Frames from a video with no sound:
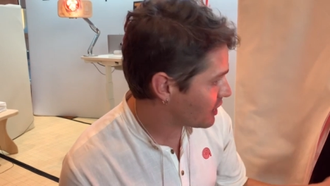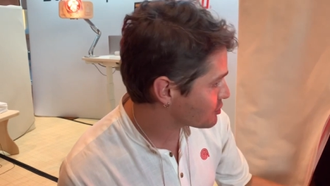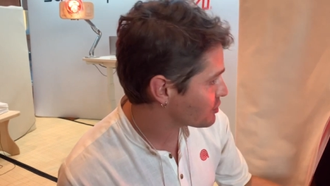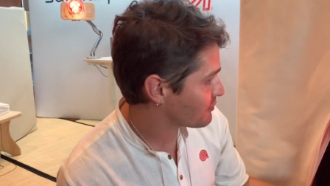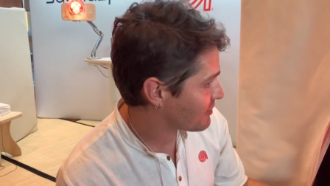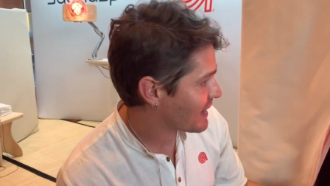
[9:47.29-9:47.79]

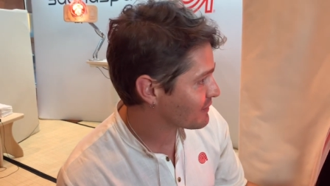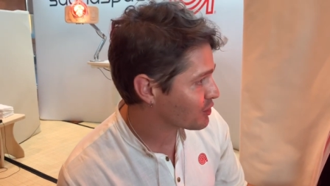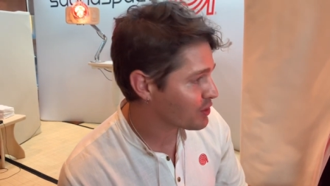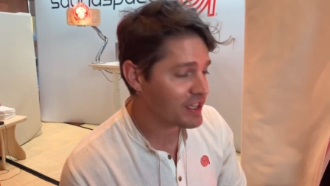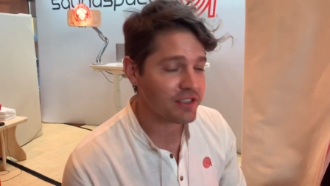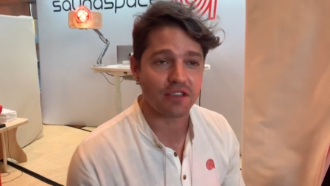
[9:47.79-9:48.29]
105
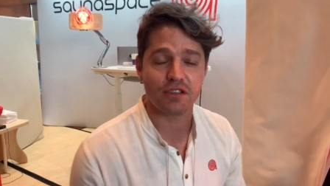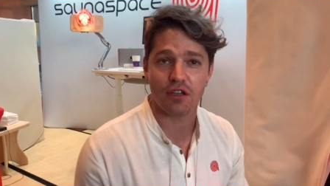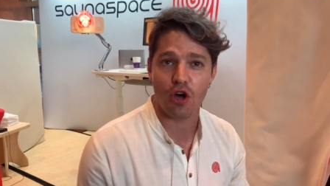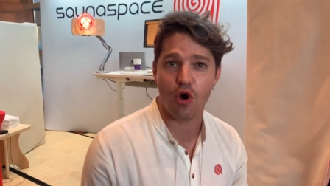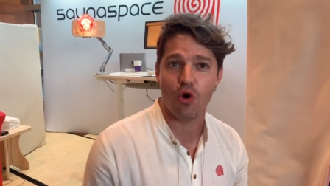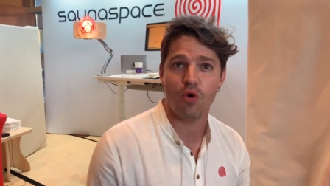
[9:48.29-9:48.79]
degrees. It's
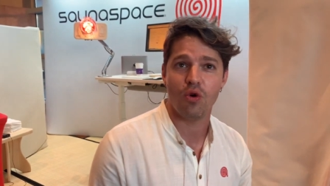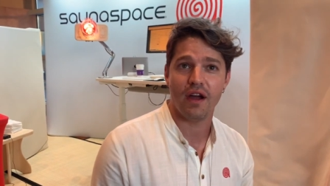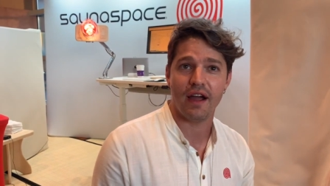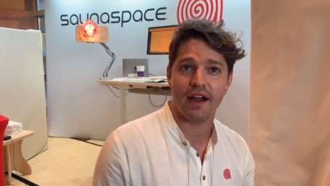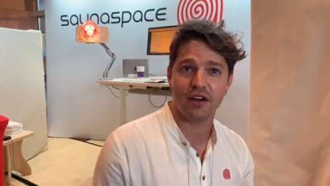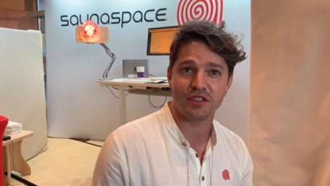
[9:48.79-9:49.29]
low
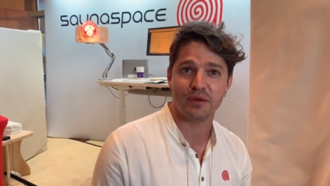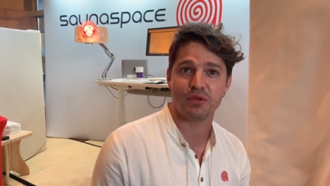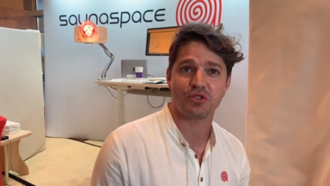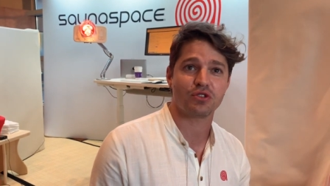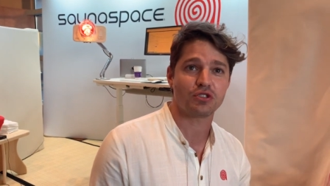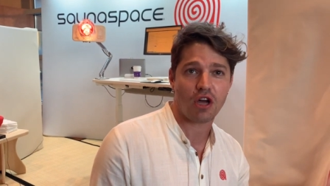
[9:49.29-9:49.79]
air
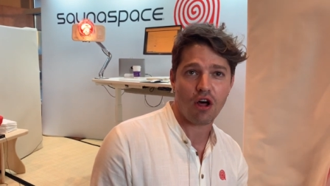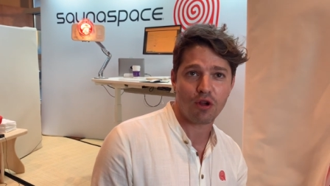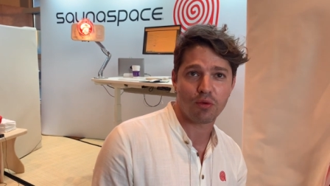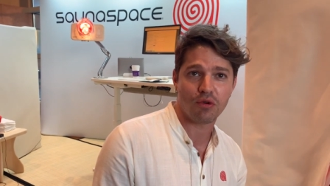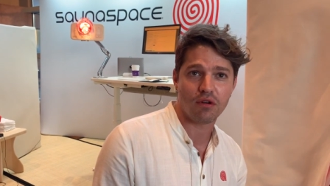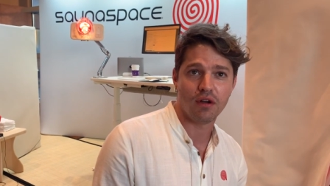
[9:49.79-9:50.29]
temperature and
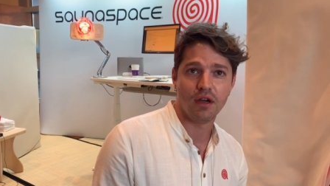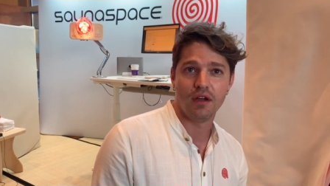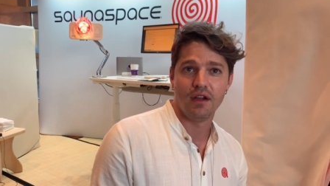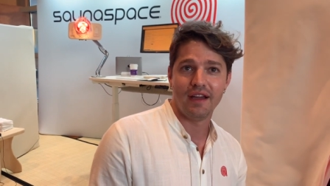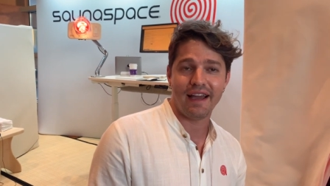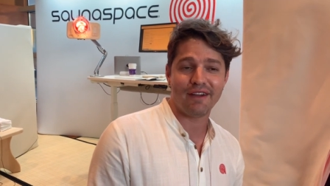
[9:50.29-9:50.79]
tolerable.
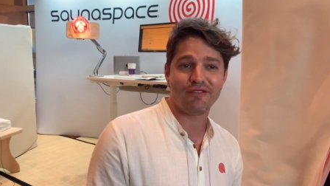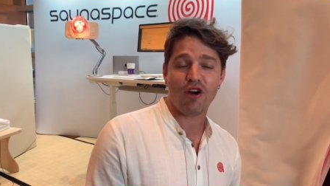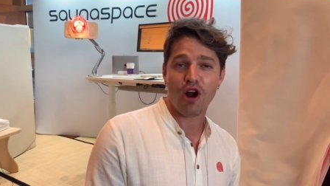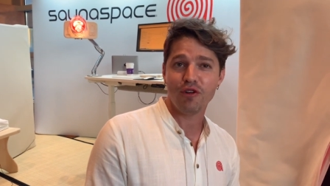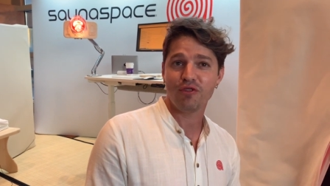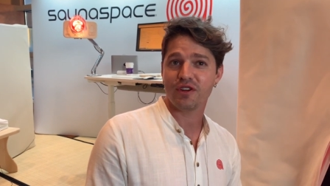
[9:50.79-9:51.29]
A
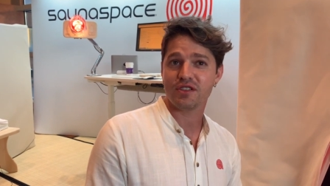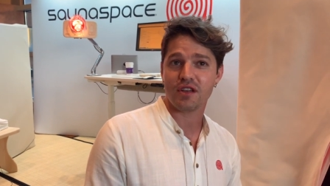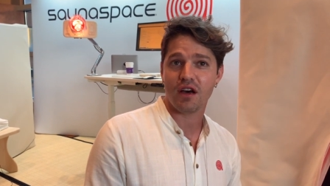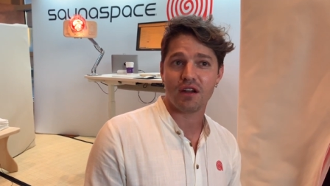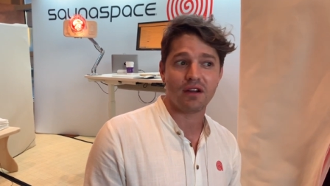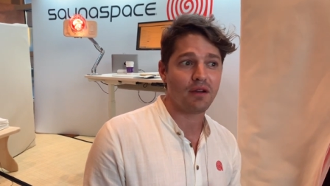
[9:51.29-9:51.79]
far infrared
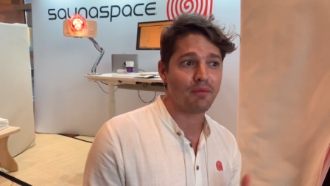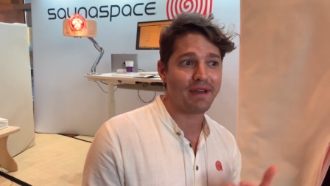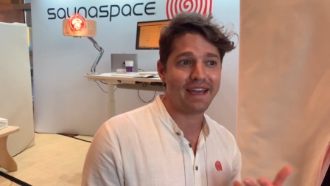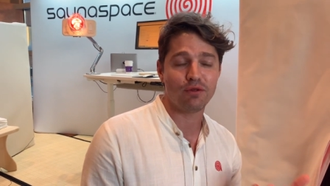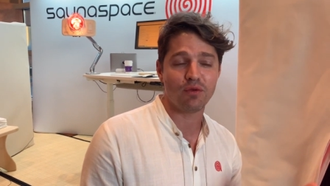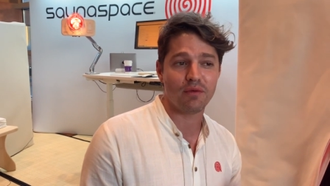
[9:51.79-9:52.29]
sauna
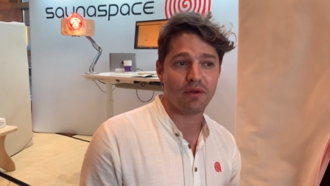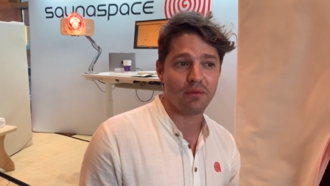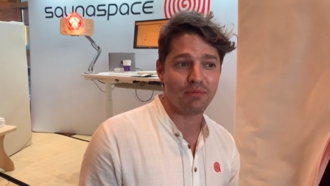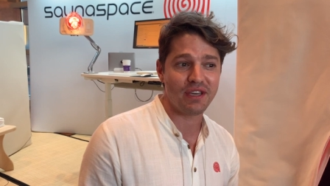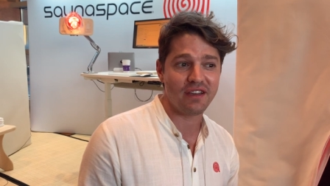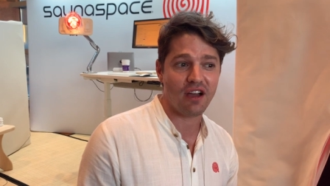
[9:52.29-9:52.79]
may
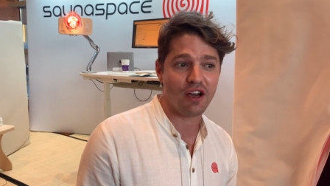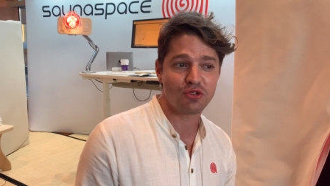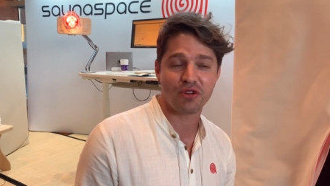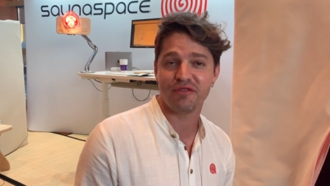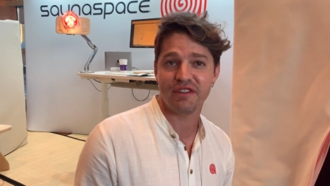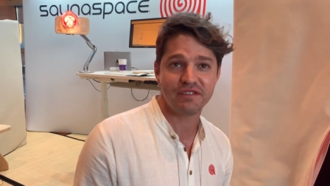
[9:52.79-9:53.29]
be
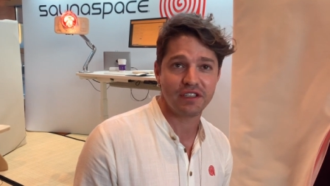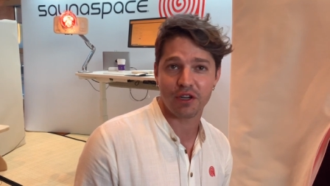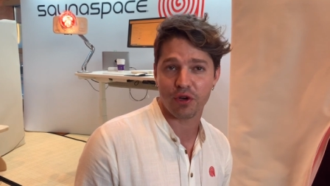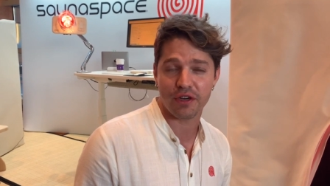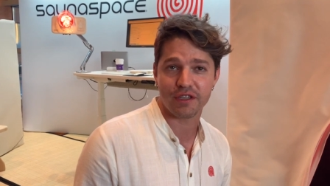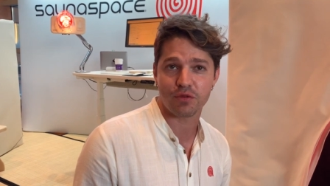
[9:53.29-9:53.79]
150
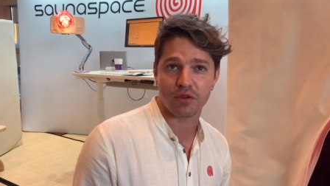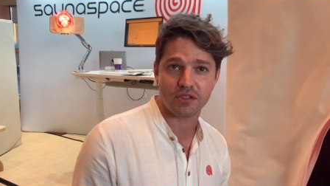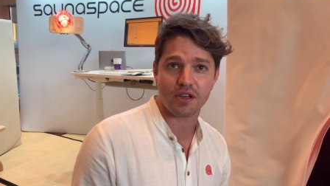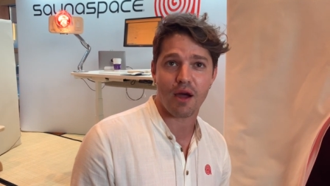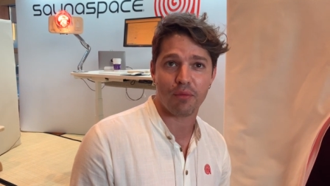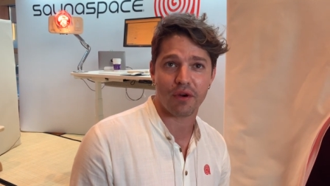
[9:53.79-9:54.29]
degrees when
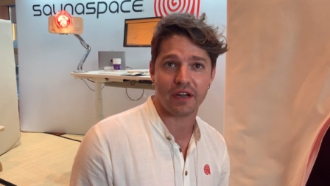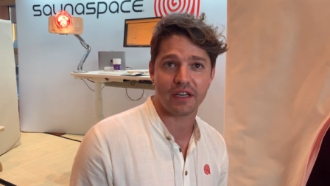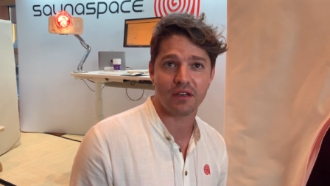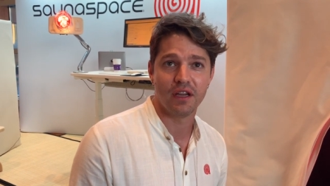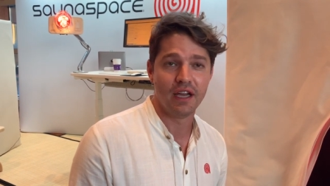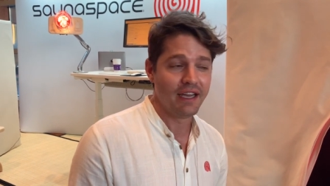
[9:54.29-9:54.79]
it's
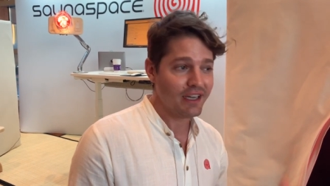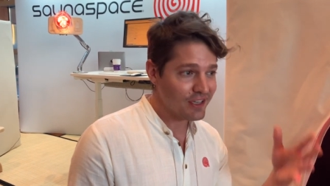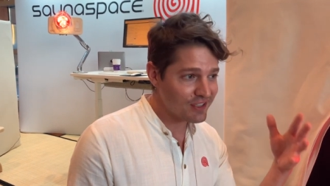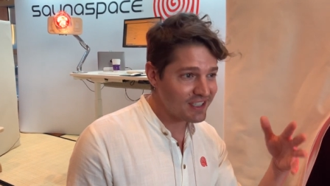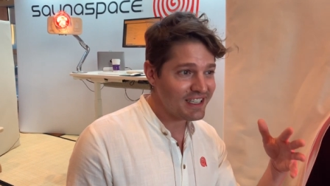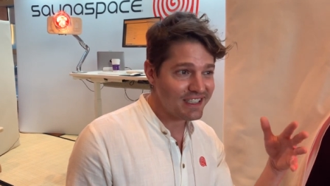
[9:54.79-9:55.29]
operating
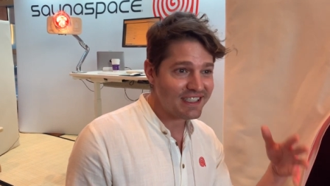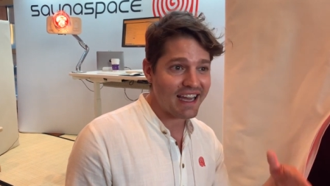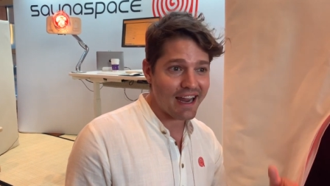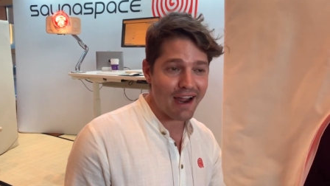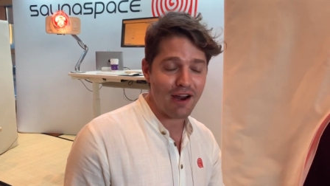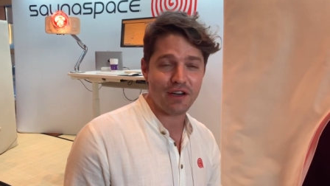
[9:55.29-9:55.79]
because it needs
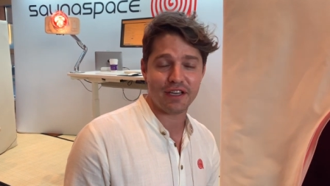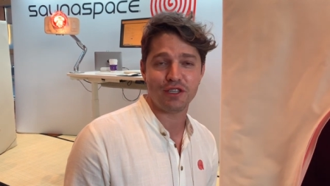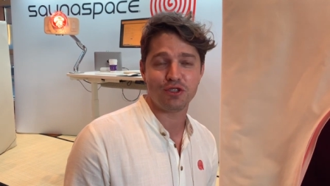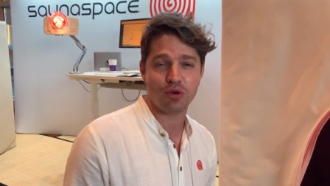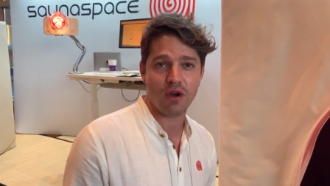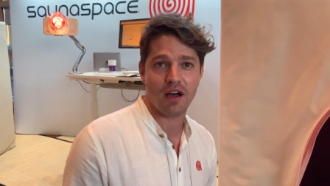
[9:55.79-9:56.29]
that air to
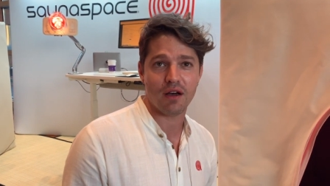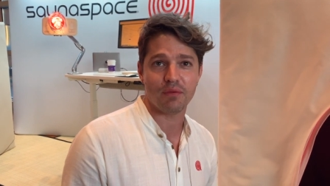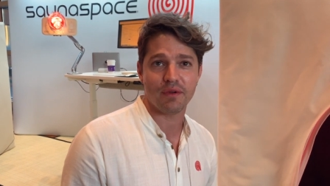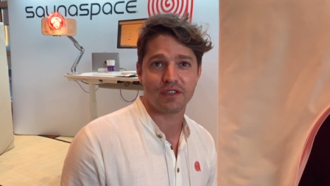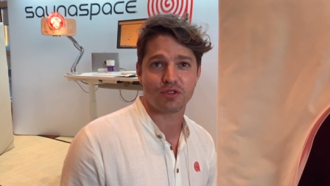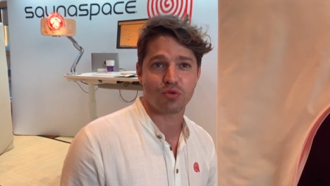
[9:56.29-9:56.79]
heat you up.
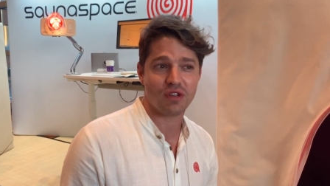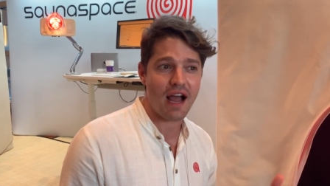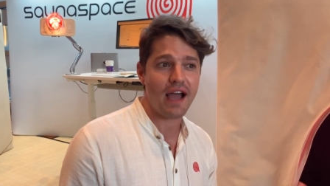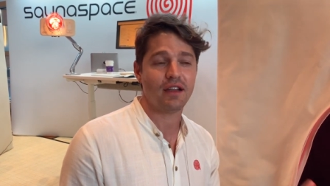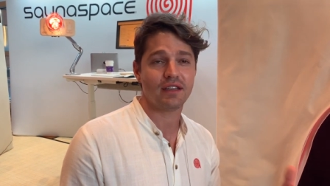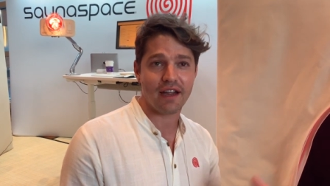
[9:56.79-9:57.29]
It's
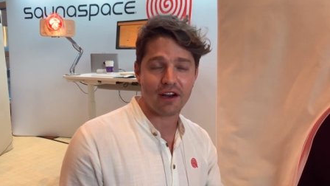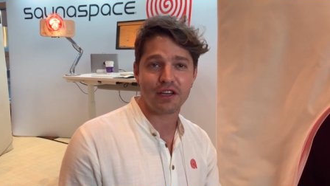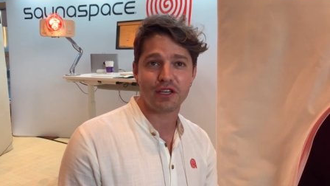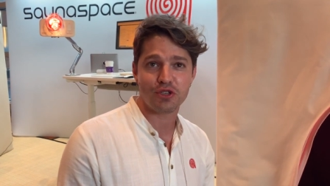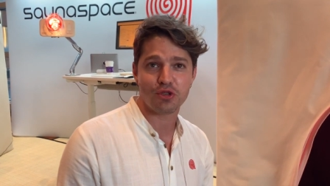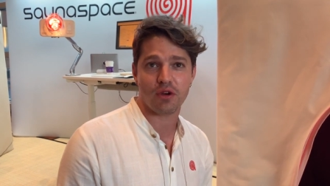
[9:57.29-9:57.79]
relying on the air
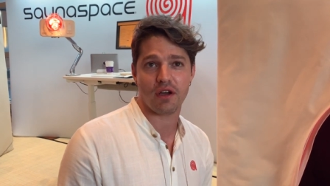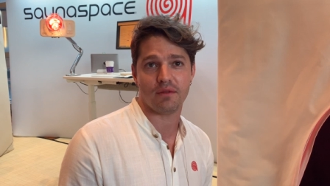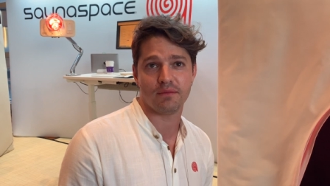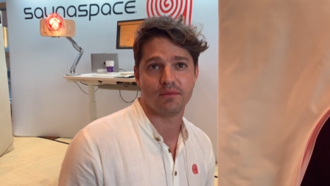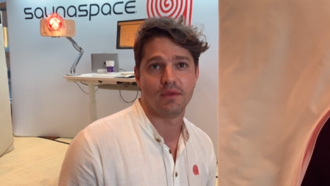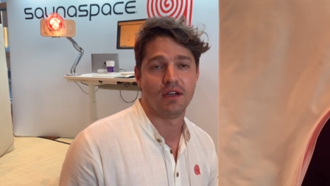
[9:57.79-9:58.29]
to heat you up.